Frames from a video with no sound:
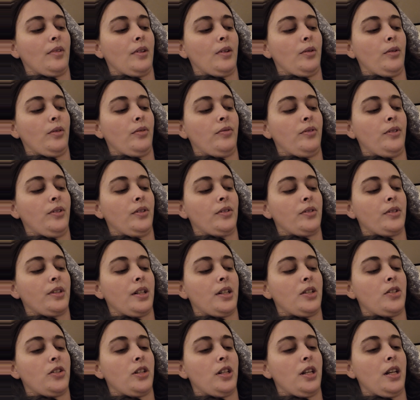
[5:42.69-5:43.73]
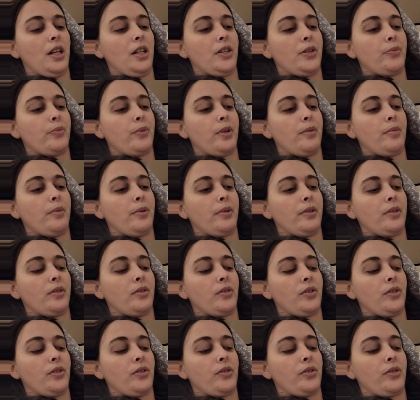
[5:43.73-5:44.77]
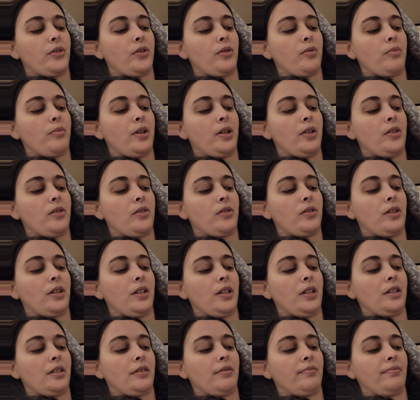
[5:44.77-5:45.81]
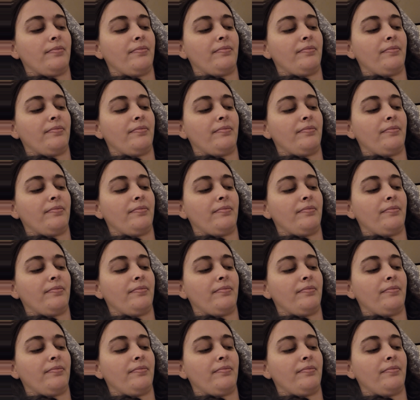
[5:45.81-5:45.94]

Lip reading: it feels like she hates me, but there's just so much like,